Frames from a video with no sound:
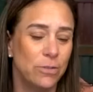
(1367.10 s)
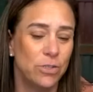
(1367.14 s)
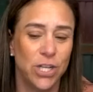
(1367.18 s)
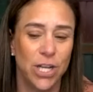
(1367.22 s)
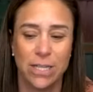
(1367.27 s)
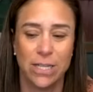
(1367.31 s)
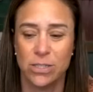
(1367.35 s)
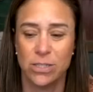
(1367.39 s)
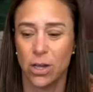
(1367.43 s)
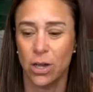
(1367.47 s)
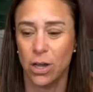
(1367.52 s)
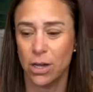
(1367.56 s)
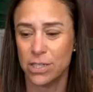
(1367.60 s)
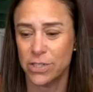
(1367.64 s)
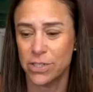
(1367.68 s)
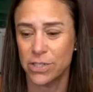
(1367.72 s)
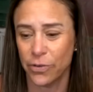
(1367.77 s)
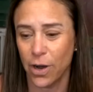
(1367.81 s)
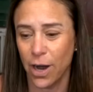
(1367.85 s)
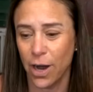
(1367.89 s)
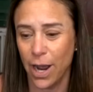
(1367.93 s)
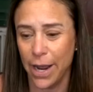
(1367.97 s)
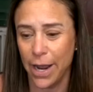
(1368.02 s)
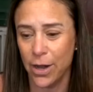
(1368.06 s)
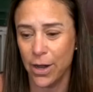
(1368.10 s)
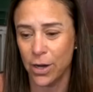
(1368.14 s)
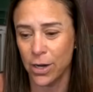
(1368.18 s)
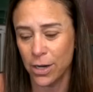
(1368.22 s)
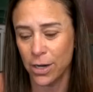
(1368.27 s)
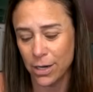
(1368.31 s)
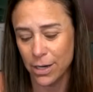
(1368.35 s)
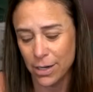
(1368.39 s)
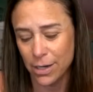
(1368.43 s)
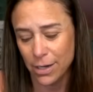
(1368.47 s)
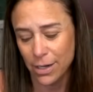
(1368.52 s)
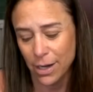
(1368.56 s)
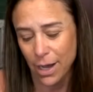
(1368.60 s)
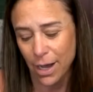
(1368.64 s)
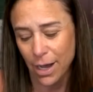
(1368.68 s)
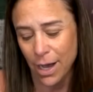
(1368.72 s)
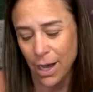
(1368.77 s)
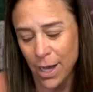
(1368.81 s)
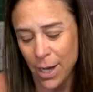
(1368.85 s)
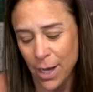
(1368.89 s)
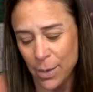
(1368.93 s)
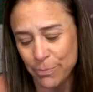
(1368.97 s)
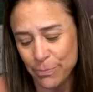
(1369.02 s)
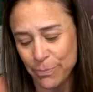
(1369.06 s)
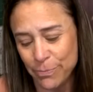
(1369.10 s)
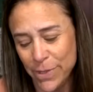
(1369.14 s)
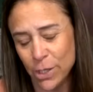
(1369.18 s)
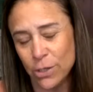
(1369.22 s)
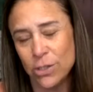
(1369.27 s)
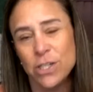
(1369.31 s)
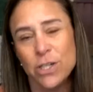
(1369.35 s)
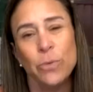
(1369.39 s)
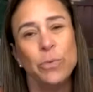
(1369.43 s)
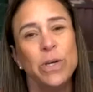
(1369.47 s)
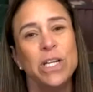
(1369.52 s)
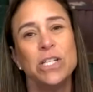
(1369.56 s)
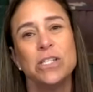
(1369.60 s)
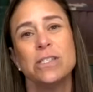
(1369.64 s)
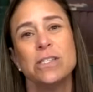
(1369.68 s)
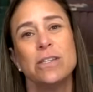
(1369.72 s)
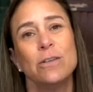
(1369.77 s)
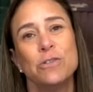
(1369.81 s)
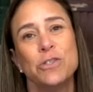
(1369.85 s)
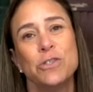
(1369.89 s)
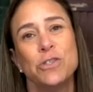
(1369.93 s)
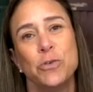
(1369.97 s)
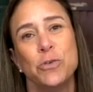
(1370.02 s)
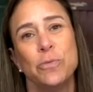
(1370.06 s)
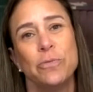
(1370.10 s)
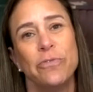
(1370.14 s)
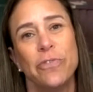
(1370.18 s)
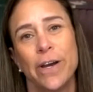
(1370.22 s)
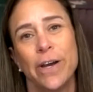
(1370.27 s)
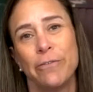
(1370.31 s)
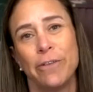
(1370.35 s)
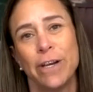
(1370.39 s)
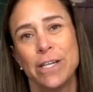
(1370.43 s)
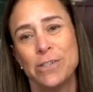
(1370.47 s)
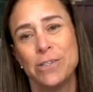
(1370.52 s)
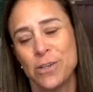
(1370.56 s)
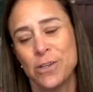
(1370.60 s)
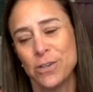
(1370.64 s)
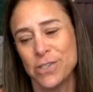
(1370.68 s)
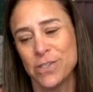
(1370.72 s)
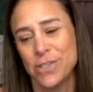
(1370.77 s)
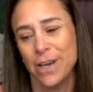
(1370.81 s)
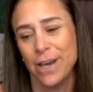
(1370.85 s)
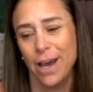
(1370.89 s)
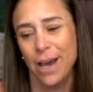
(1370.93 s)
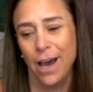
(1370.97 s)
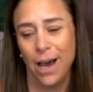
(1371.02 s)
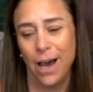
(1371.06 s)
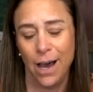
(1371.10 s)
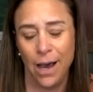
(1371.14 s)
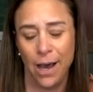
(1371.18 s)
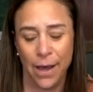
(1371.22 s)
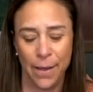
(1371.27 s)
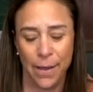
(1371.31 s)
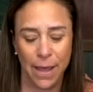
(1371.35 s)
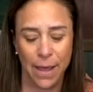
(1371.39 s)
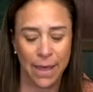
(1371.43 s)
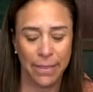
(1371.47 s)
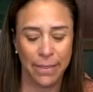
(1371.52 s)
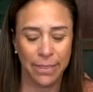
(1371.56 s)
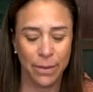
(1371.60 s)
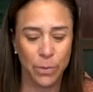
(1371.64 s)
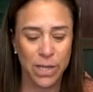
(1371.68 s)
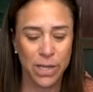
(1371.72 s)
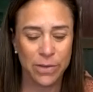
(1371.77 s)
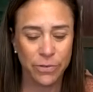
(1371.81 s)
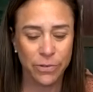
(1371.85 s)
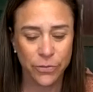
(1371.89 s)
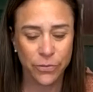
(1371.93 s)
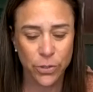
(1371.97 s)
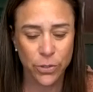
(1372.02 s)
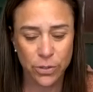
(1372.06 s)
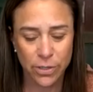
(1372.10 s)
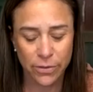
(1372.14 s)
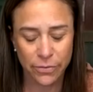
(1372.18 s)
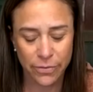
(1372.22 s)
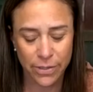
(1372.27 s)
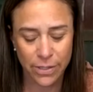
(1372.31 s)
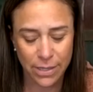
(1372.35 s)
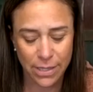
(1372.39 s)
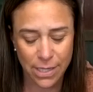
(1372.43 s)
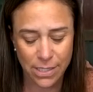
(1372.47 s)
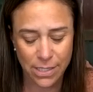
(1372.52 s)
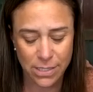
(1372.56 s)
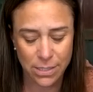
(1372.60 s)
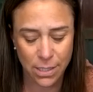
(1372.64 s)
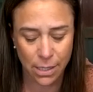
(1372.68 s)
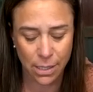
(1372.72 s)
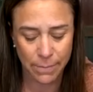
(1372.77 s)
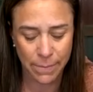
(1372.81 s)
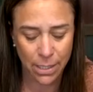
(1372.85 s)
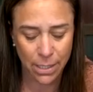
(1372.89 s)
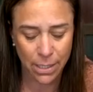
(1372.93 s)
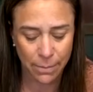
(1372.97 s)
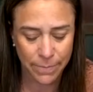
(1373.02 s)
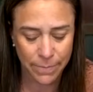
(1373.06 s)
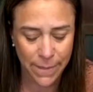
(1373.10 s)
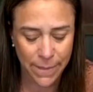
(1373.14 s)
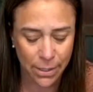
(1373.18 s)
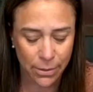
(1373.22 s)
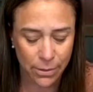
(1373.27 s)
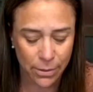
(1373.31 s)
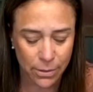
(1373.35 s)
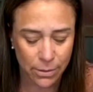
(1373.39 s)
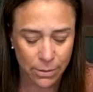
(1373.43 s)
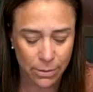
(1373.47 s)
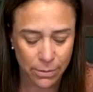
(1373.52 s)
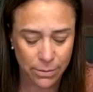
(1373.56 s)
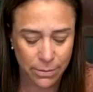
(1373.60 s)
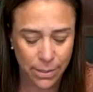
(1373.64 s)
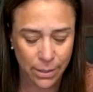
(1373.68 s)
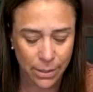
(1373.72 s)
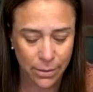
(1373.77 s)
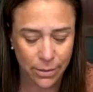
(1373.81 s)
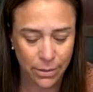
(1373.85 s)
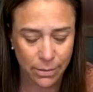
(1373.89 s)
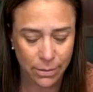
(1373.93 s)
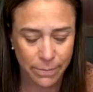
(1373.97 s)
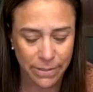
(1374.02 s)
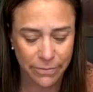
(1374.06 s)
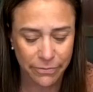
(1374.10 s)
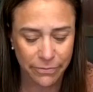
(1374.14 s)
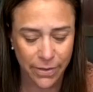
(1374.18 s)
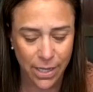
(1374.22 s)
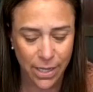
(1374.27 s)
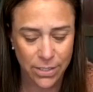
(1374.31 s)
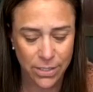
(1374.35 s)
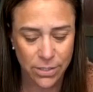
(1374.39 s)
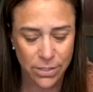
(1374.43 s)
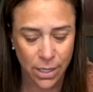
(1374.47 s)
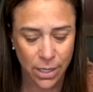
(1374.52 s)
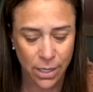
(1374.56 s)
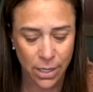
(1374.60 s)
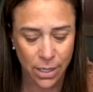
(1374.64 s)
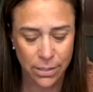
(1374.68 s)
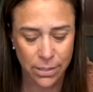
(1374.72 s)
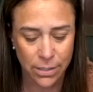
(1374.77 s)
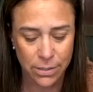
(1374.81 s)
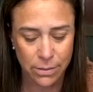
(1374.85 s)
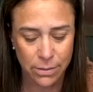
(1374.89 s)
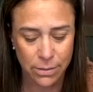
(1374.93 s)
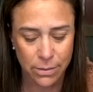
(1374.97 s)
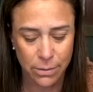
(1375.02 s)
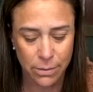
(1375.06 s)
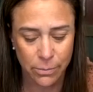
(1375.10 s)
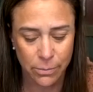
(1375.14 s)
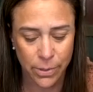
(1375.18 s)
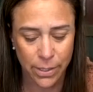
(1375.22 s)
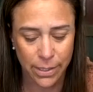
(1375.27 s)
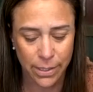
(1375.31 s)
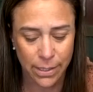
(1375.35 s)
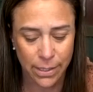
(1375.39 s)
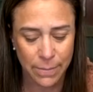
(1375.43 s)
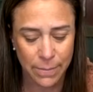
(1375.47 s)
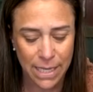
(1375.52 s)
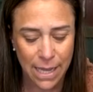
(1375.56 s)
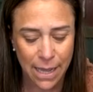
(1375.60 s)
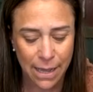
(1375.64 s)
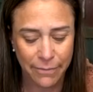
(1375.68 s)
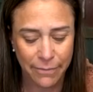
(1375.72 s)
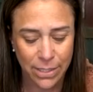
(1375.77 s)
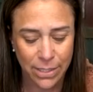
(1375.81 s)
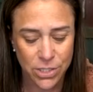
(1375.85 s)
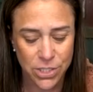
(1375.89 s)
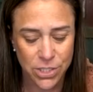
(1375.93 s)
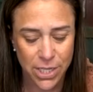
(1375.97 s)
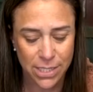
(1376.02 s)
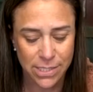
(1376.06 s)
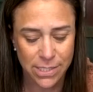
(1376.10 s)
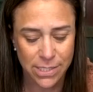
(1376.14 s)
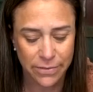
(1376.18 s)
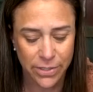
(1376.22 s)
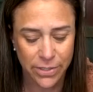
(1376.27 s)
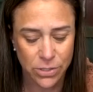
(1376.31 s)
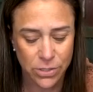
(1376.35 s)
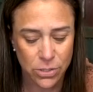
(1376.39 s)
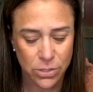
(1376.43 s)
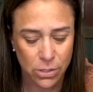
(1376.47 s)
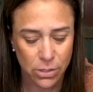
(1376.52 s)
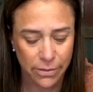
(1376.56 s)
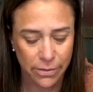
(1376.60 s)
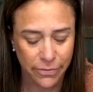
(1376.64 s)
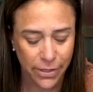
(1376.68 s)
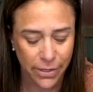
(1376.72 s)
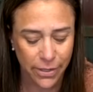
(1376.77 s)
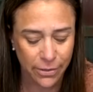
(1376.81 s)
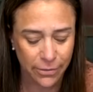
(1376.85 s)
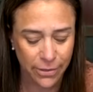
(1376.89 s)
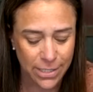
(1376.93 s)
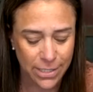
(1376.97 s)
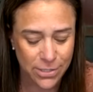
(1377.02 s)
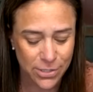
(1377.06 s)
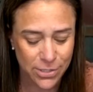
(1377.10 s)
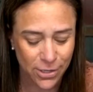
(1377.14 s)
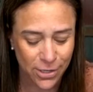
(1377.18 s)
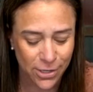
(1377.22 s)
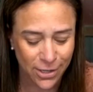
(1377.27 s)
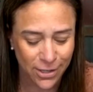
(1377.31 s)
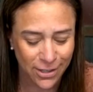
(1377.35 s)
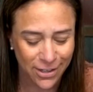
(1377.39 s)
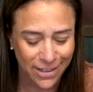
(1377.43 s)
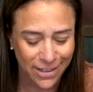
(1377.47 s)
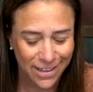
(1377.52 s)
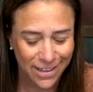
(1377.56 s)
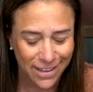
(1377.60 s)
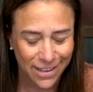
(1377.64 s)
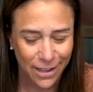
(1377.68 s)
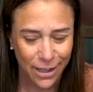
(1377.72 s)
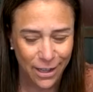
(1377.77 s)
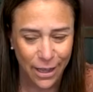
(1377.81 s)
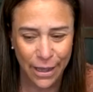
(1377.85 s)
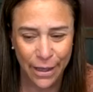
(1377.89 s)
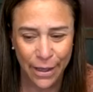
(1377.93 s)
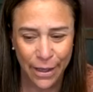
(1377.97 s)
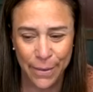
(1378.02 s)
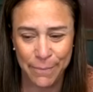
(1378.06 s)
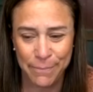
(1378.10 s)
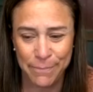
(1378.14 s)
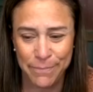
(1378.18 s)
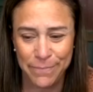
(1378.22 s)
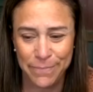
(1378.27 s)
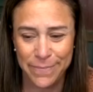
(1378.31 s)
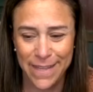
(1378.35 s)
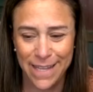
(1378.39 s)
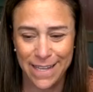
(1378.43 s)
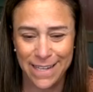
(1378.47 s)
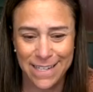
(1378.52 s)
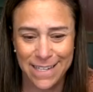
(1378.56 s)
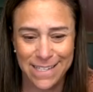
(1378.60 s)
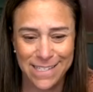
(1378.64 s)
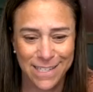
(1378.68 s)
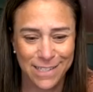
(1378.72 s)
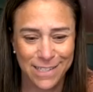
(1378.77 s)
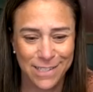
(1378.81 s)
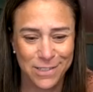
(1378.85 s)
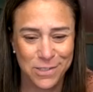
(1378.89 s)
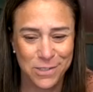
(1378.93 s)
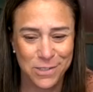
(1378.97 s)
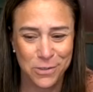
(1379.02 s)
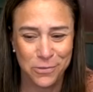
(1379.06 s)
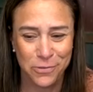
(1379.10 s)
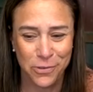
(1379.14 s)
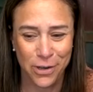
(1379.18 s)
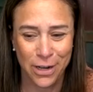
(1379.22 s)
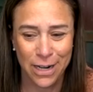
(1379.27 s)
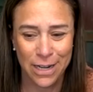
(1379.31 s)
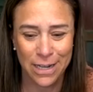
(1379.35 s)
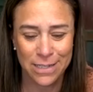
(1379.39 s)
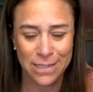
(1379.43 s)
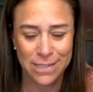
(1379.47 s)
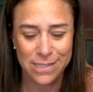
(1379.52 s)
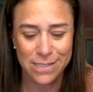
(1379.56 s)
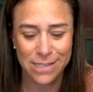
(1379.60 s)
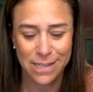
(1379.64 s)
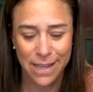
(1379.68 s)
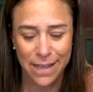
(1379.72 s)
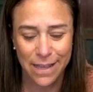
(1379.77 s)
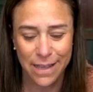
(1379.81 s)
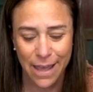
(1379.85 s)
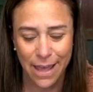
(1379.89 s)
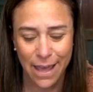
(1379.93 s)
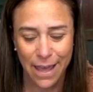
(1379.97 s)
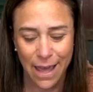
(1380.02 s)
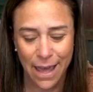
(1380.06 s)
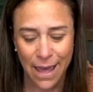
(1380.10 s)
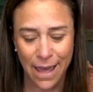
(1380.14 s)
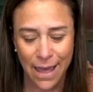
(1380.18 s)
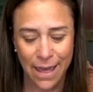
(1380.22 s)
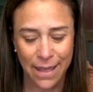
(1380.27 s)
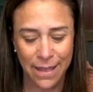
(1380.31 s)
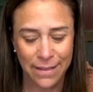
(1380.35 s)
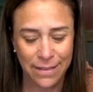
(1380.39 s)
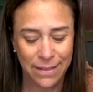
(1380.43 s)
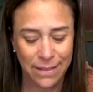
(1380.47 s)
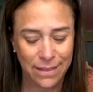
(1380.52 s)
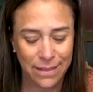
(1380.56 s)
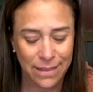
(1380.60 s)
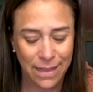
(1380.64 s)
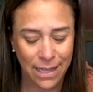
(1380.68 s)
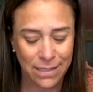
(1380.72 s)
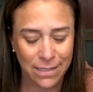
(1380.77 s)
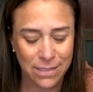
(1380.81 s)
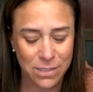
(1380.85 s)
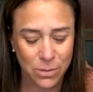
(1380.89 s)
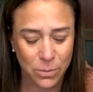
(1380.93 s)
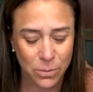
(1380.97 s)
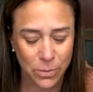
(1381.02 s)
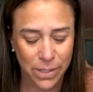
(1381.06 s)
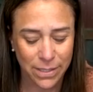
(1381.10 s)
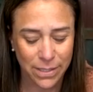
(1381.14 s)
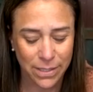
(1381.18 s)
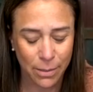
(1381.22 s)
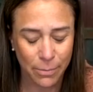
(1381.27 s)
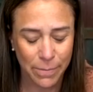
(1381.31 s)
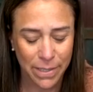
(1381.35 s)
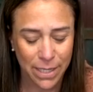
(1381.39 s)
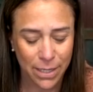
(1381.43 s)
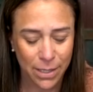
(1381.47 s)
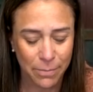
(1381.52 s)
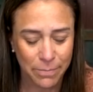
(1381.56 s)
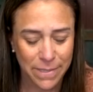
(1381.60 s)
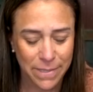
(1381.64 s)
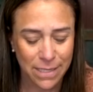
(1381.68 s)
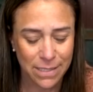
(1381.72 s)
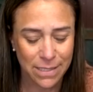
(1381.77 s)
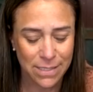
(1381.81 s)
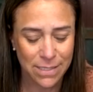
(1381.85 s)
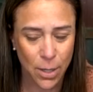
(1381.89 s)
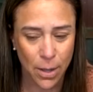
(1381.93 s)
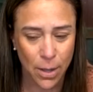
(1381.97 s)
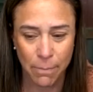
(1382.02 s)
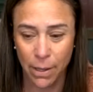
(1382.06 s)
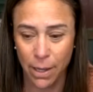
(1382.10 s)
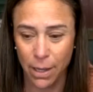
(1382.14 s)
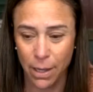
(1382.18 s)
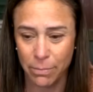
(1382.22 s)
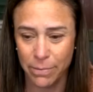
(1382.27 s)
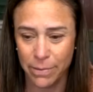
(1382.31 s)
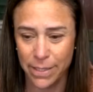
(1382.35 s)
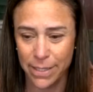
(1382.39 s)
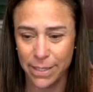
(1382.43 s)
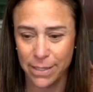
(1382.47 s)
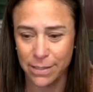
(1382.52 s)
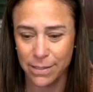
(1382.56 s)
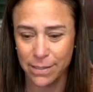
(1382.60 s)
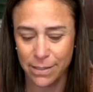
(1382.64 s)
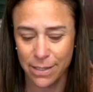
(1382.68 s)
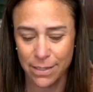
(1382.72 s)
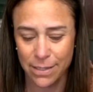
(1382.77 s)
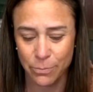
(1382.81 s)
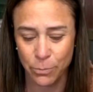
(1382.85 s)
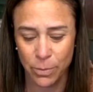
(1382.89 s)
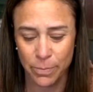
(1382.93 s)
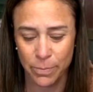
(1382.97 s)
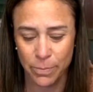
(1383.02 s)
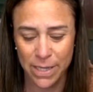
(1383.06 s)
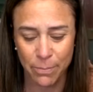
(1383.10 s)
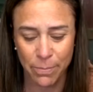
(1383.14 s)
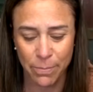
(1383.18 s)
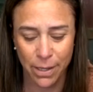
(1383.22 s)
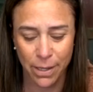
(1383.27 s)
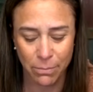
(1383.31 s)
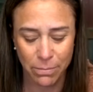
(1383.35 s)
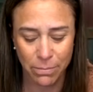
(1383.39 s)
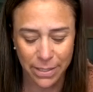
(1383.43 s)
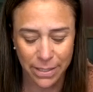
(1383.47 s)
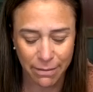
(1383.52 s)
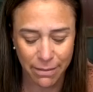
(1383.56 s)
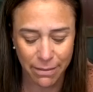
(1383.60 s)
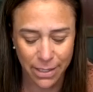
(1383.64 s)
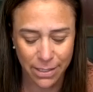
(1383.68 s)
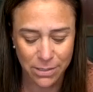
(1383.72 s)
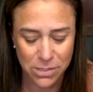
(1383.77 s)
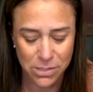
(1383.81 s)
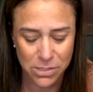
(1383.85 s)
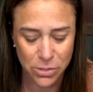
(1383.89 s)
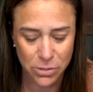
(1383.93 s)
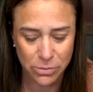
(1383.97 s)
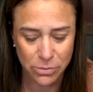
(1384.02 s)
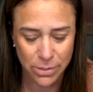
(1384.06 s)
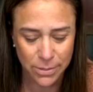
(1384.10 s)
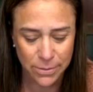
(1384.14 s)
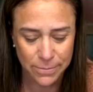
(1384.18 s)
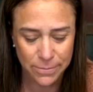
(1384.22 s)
Talks for Hire. They're Zoom fundraisers. And we have a few different things coming up that are going to be fun. We're going to be having a Jesse Ventura fundraiser that he's going to do for us. And that's the one coming up that is it will be a public thing soon.